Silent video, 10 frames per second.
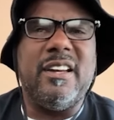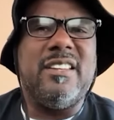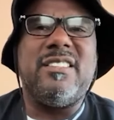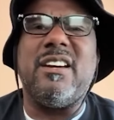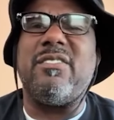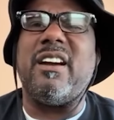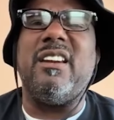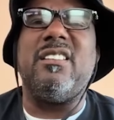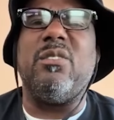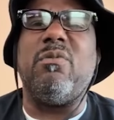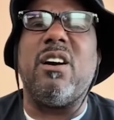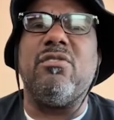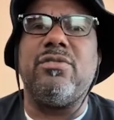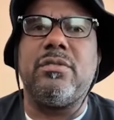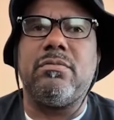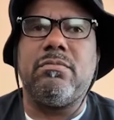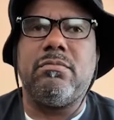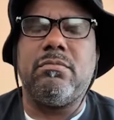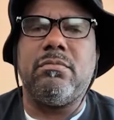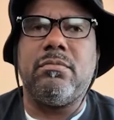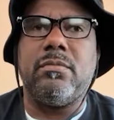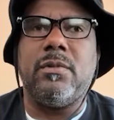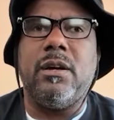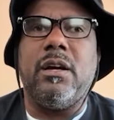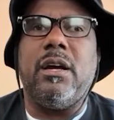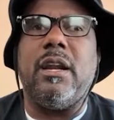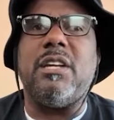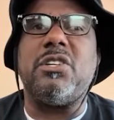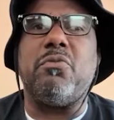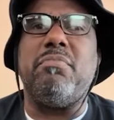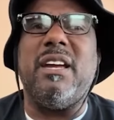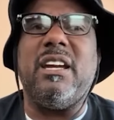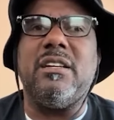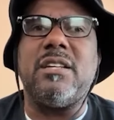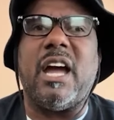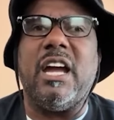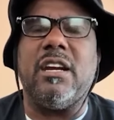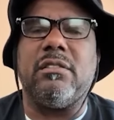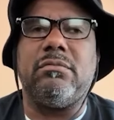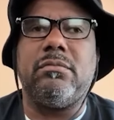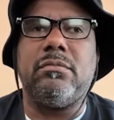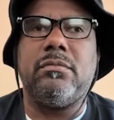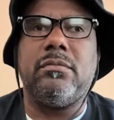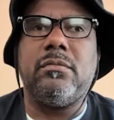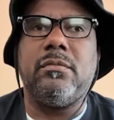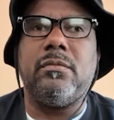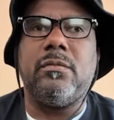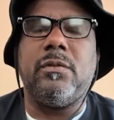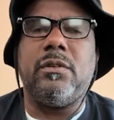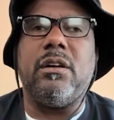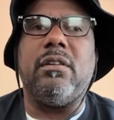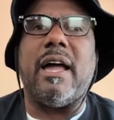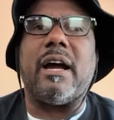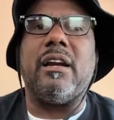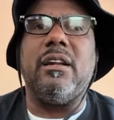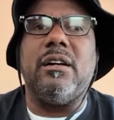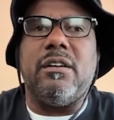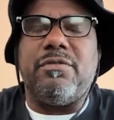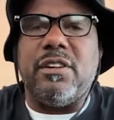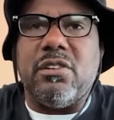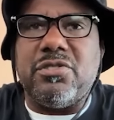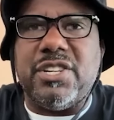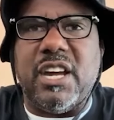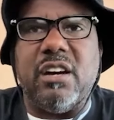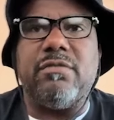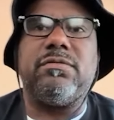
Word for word: Self-hate is the worst. And that's your biggest hater. Your lack of love for yourself.